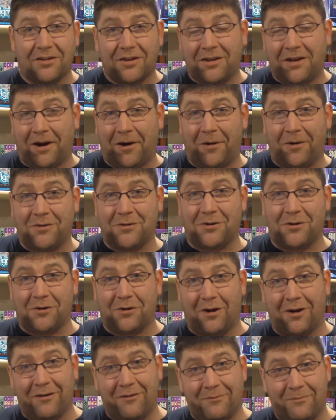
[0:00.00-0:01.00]
the character
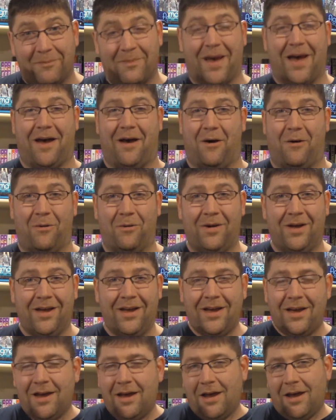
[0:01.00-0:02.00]
of Mao.
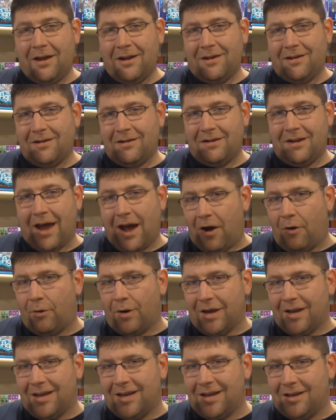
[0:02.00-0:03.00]

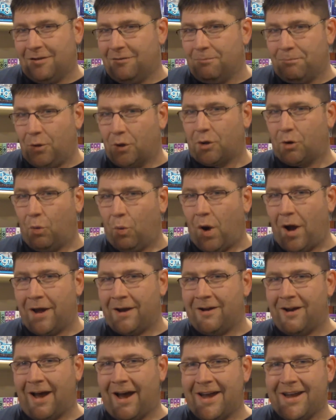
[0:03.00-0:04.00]
Now, in book
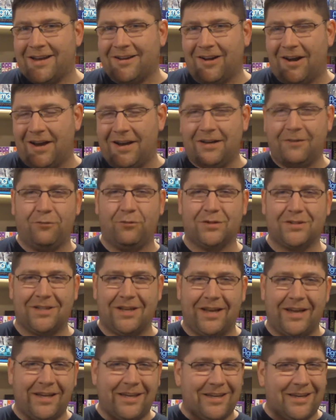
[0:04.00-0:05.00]
one, I kind of was
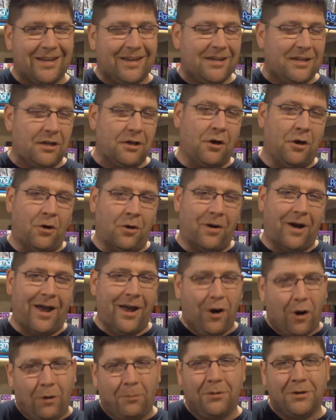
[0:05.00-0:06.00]
like, you know, I
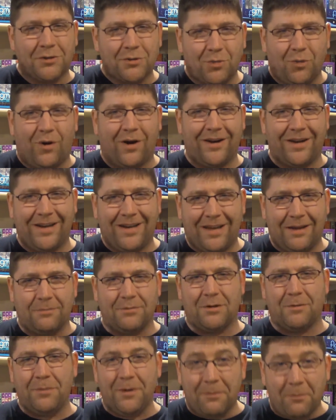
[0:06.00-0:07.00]
almost wanted
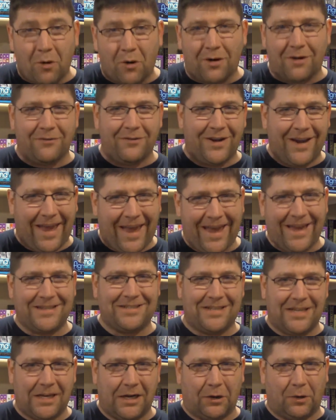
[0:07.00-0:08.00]
him to be more of an
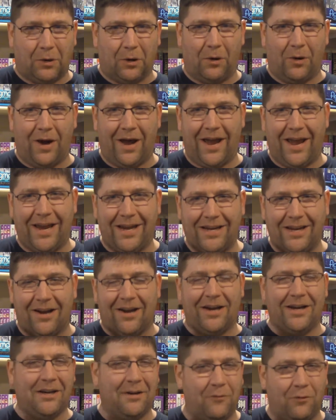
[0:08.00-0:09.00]
anti-hero. I
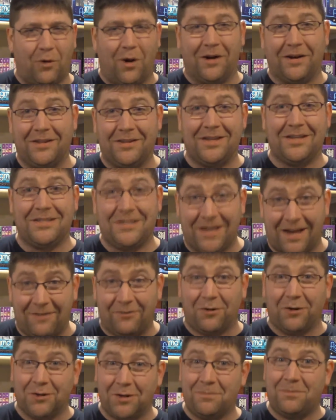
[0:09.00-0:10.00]
kind of wanted the
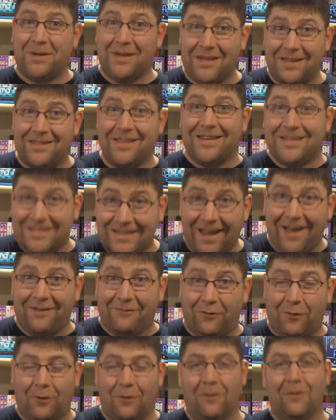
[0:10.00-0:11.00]
devil to be the
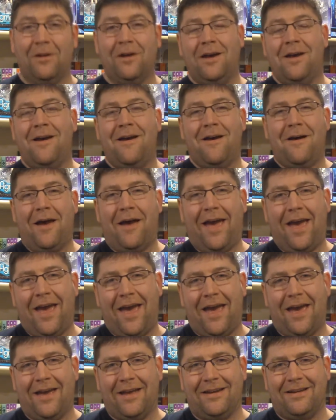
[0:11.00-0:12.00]
devil.
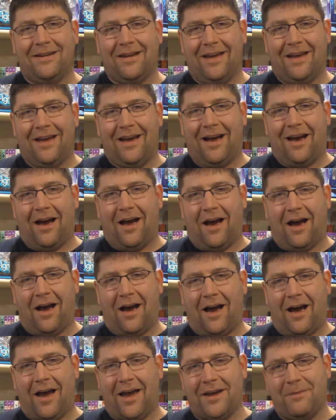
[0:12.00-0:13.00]
And
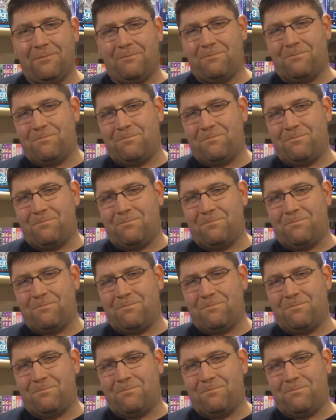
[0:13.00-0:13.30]
I